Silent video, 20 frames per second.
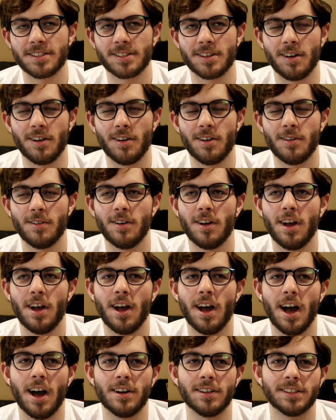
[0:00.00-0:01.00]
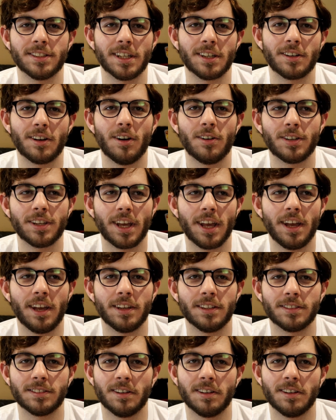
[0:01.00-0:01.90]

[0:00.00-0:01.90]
So I was like, okay,